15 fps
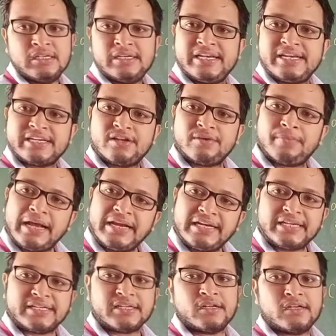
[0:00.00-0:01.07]
letter by
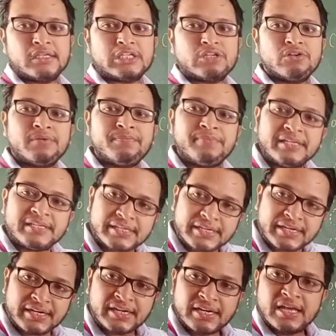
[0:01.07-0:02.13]
letter, it will be
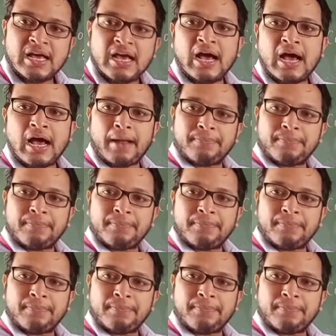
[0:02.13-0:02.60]
read.